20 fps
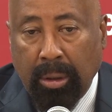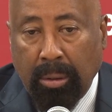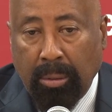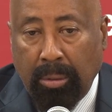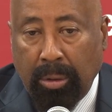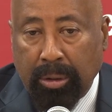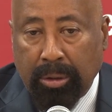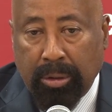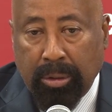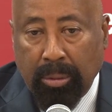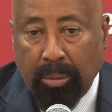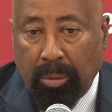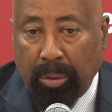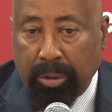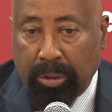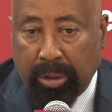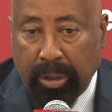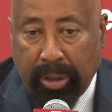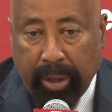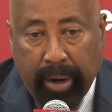
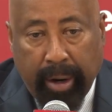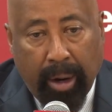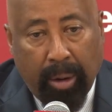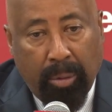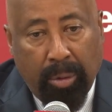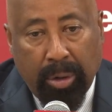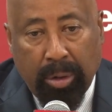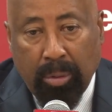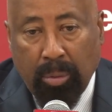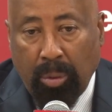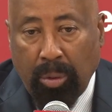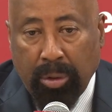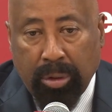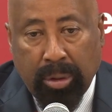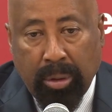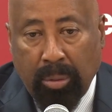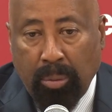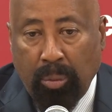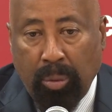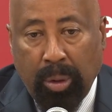there
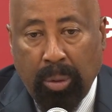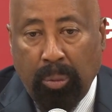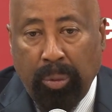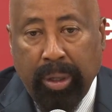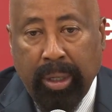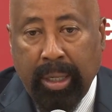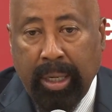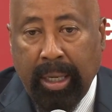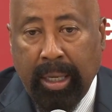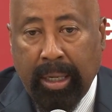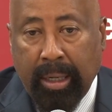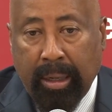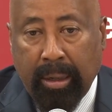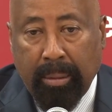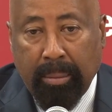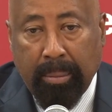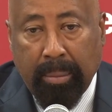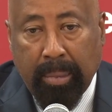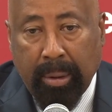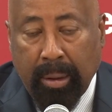when we needed
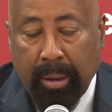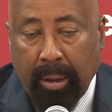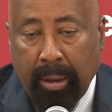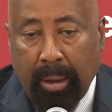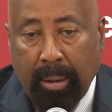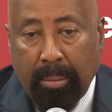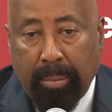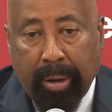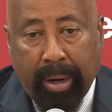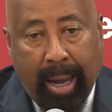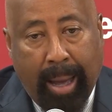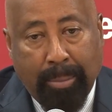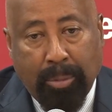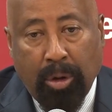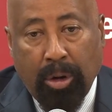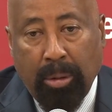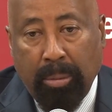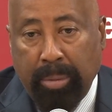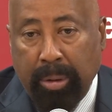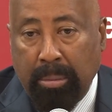them, but I'm
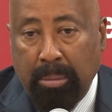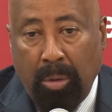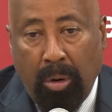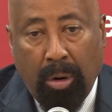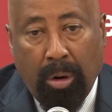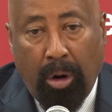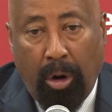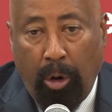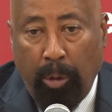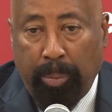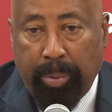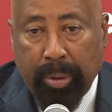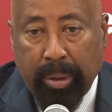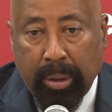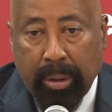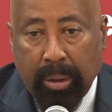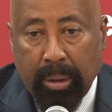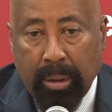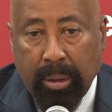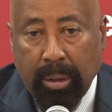going to be more
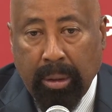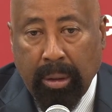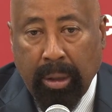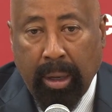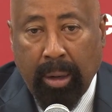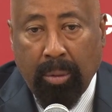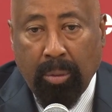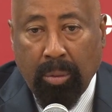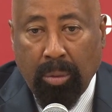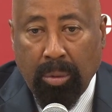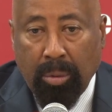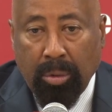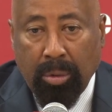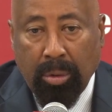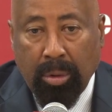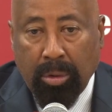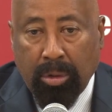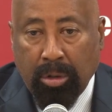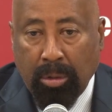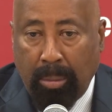open and
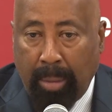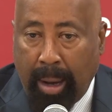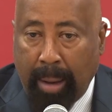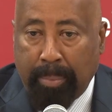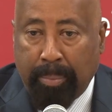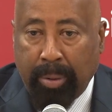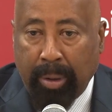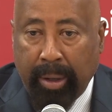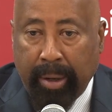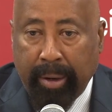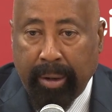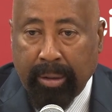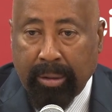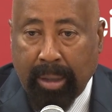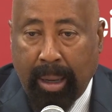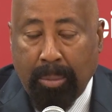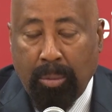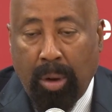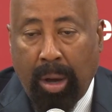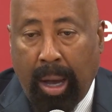to my players.
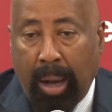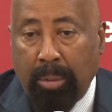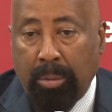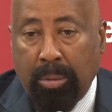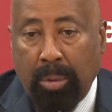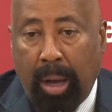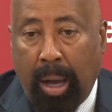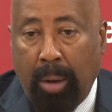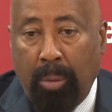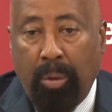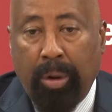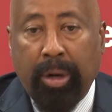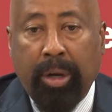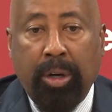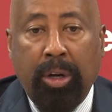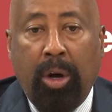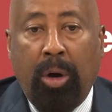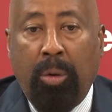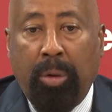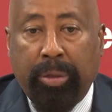I want to
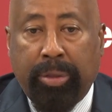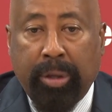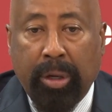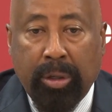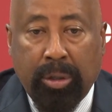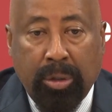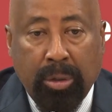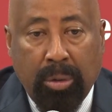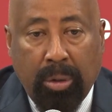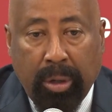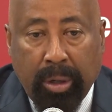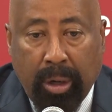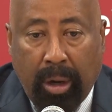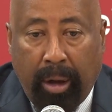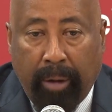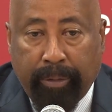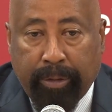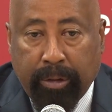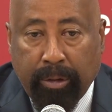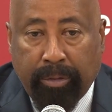know what they're doing
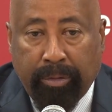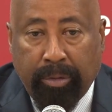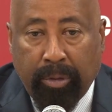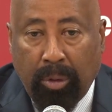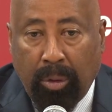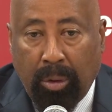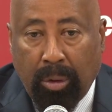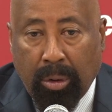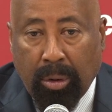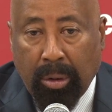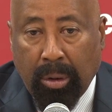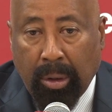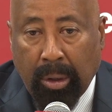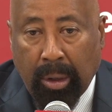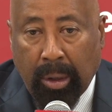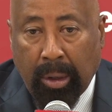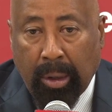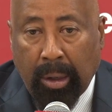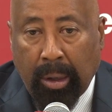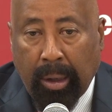off the floor,
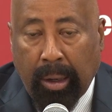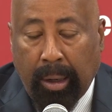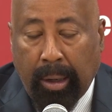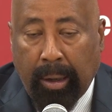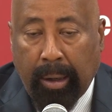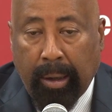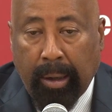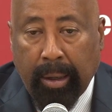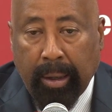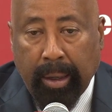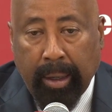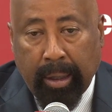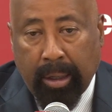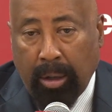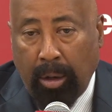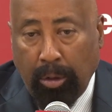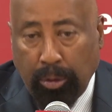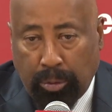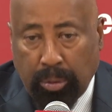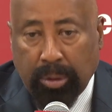and
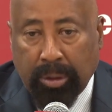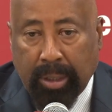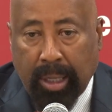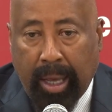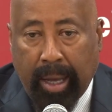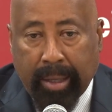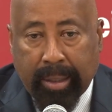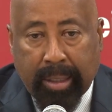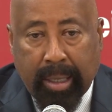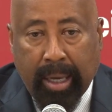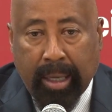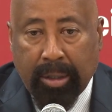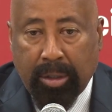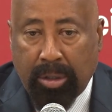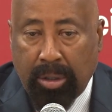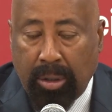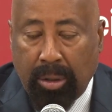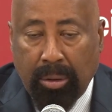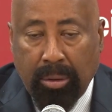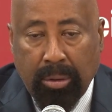Coach was like that
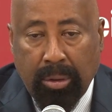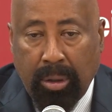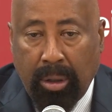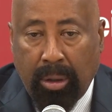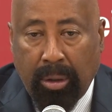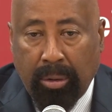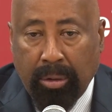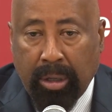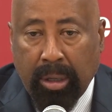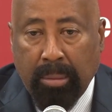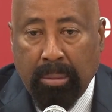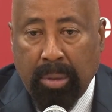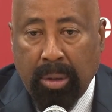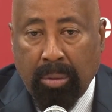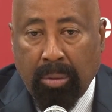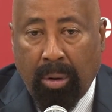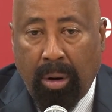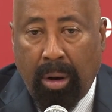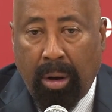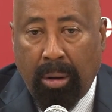too. You know, don't get me
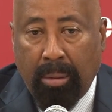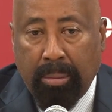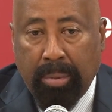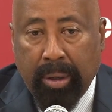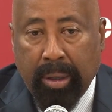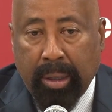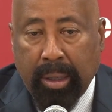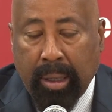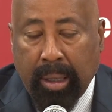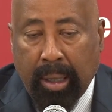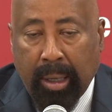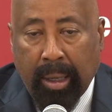wrong, but